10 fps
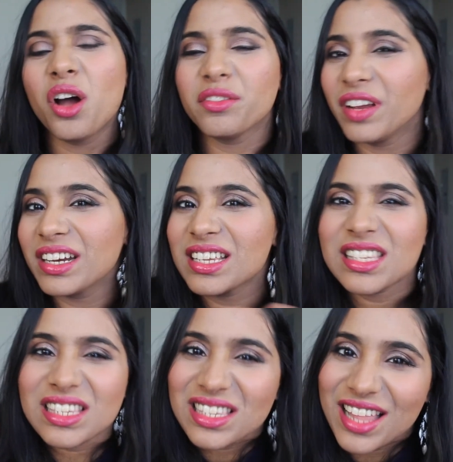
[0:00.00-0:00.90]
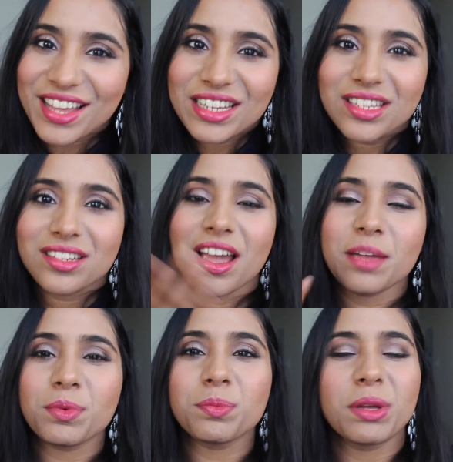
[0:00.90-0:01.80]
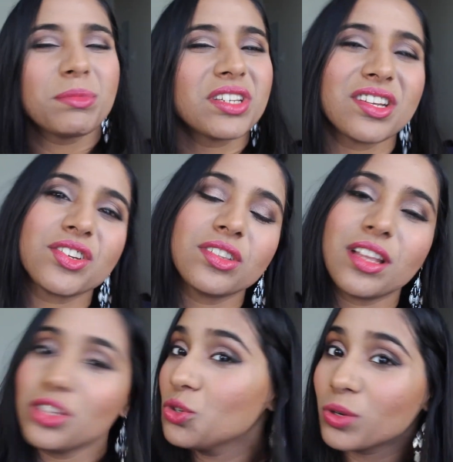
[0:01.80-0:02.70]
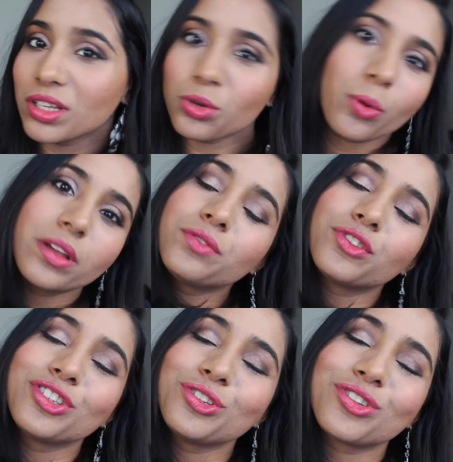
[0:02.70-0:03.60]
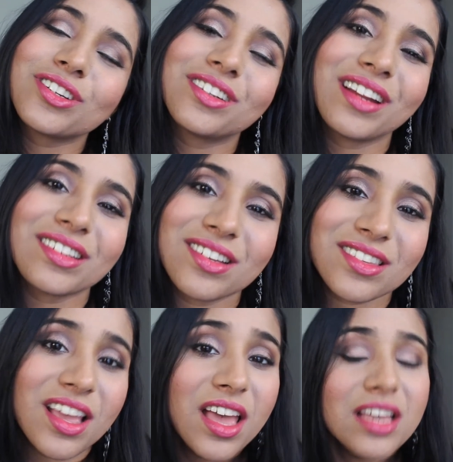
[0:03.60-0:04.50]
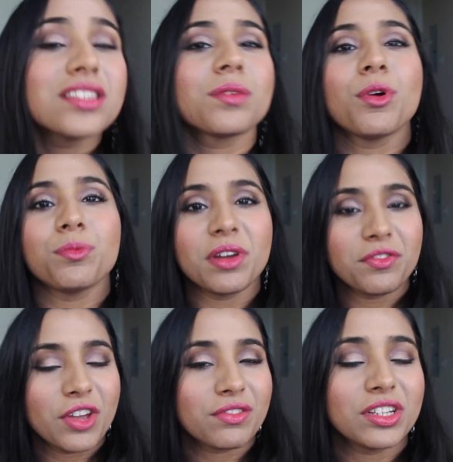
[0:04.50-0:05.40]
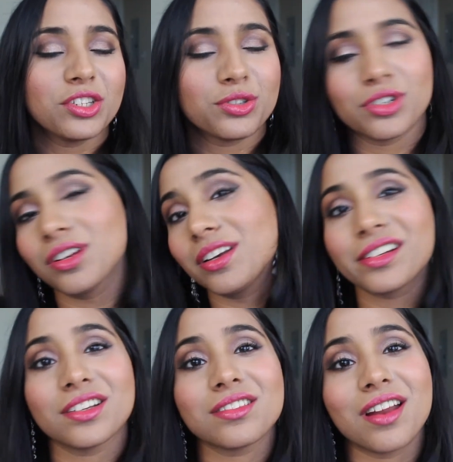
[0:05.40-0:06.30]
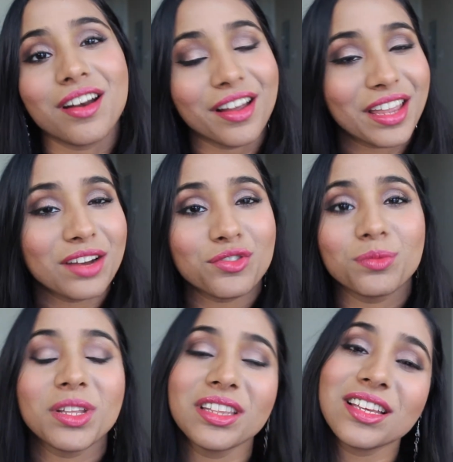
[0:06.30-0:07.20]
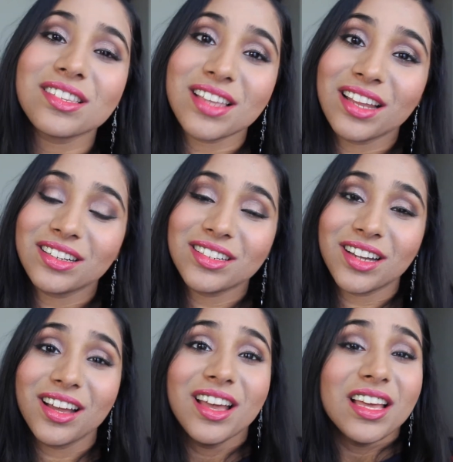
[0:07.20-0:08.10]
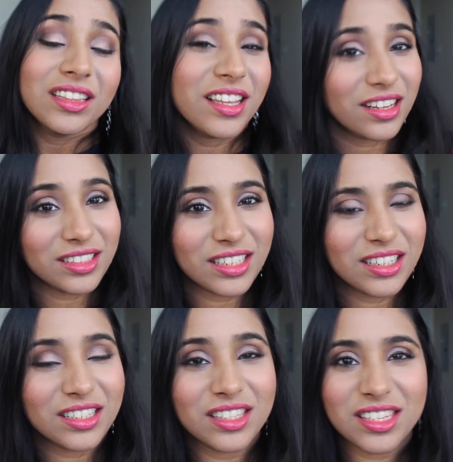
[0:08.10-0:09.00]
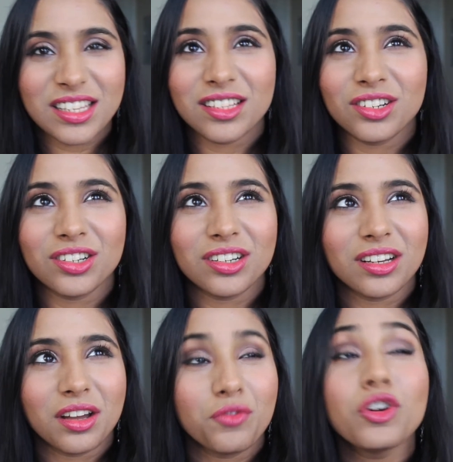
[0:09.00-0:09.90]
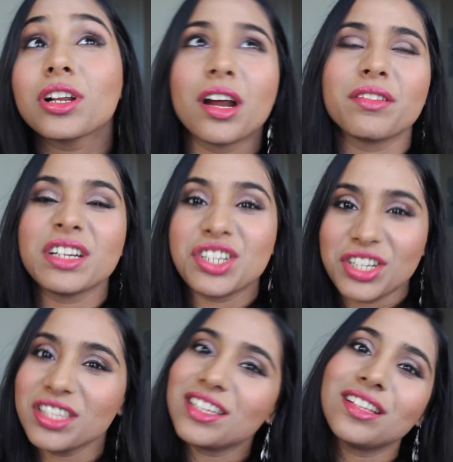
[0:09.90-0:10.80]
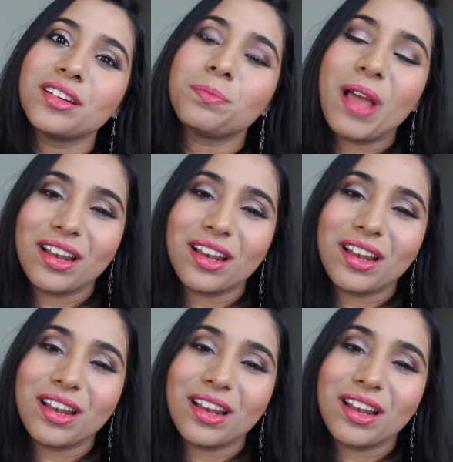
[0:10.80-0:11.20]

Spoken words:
a very slight hyperpigmentation, then you can go in for neutral correctors. Some of my favorite neutral correctors are again from the NYX, and they are the concealer, full coverage concealer